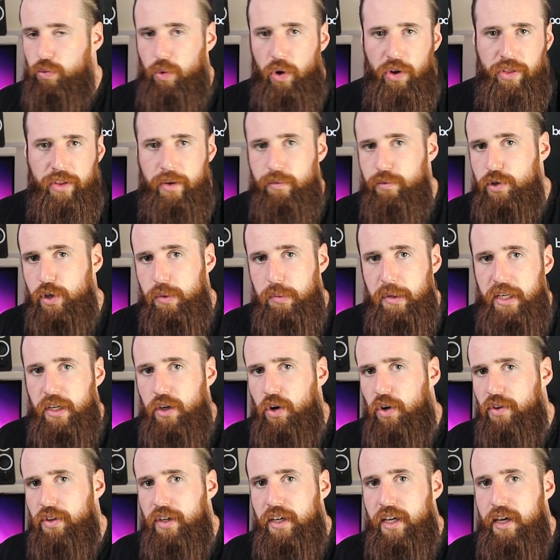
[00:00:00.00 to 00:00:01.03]
want them to be
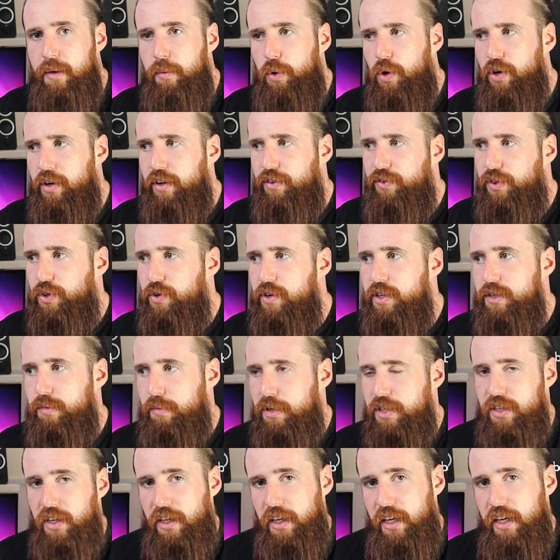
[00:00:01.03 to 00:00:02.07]
on the keyboard if there is
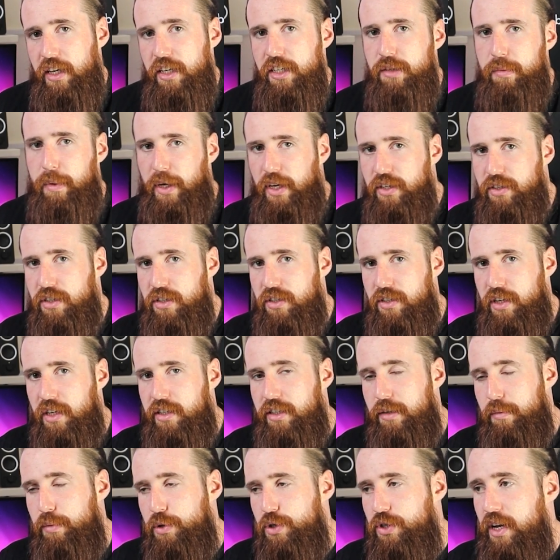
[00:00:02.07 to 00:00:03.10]
missing keys because it's
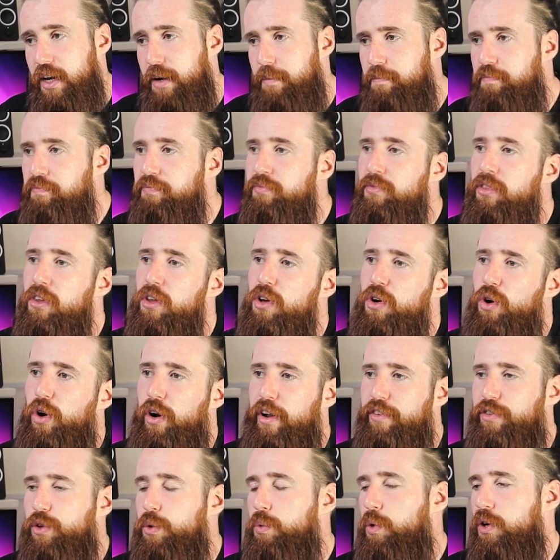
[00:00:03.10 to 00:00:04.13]
60%, or
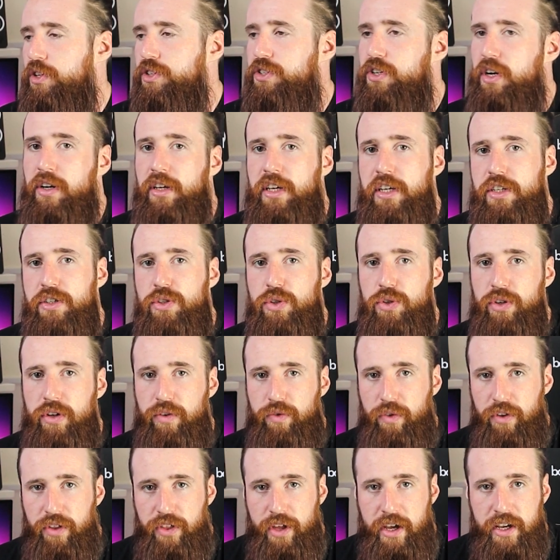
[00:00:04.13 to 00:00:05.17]
if you want certain keys to do
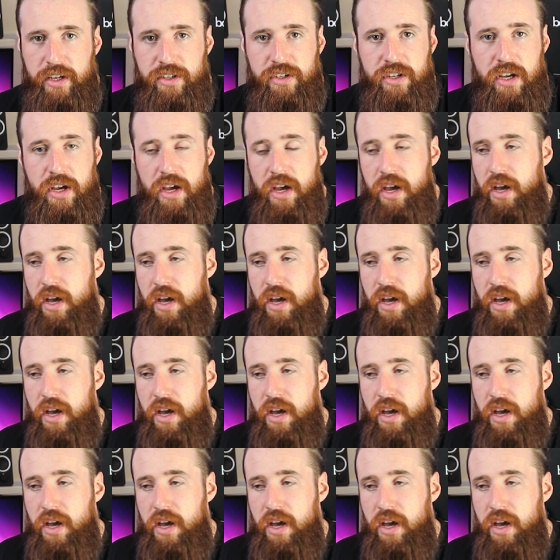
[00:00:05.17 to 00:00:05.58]
different things.